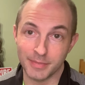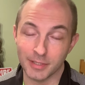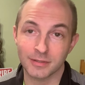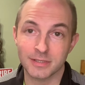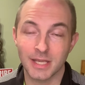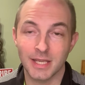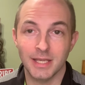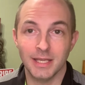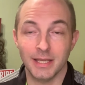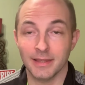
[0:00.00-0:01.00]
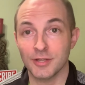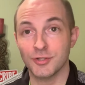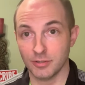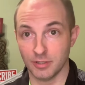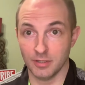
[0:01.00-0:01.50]
built,
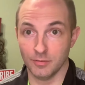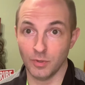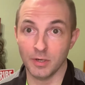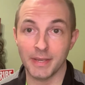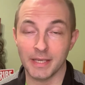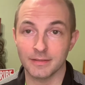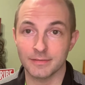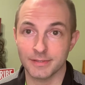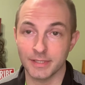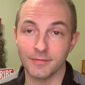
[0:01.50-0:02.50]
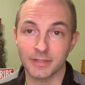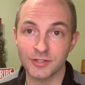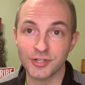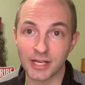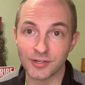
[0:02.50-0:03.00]
unless you're going to want to make
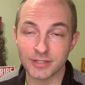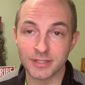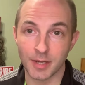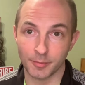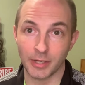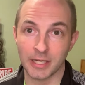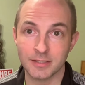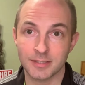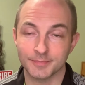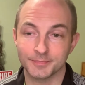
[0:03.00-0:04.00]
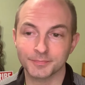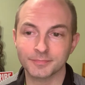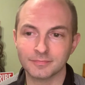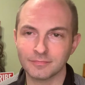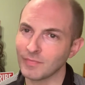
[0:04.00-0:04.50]
significant changes and upgrades,
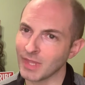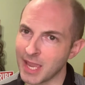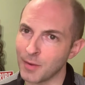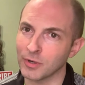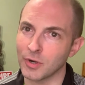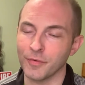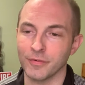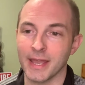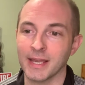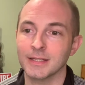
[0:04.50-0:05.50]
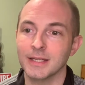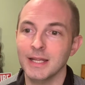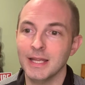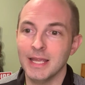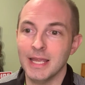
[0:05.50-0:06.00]
and we'll go over that.
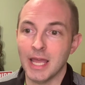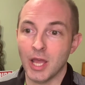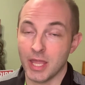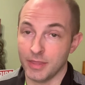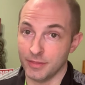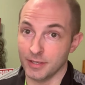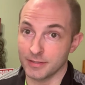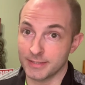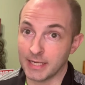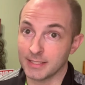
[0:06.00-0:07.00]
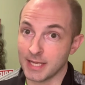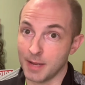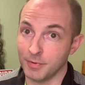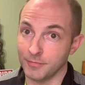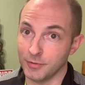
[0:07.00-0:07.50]
The second
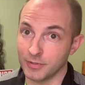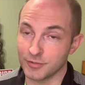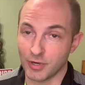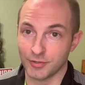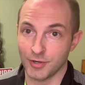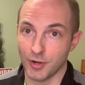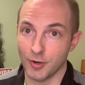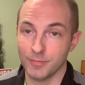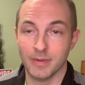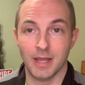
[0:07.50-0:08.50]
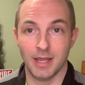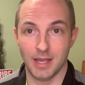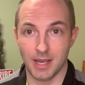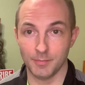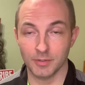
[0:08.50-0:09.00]
type of new construction home
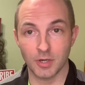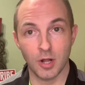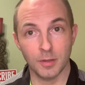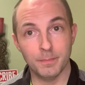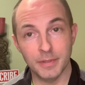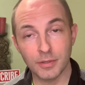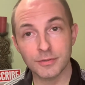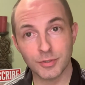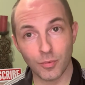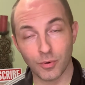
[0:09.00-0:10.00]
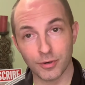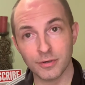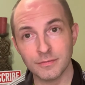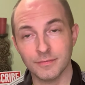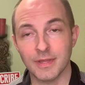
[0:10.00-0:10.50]
I'm going to call a build to
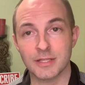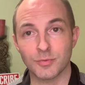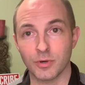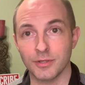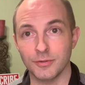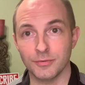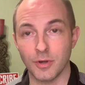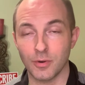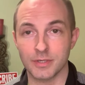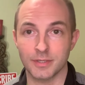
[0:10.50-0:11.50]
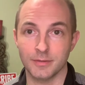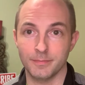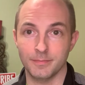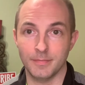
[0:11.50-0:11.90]
order. That's where you go into the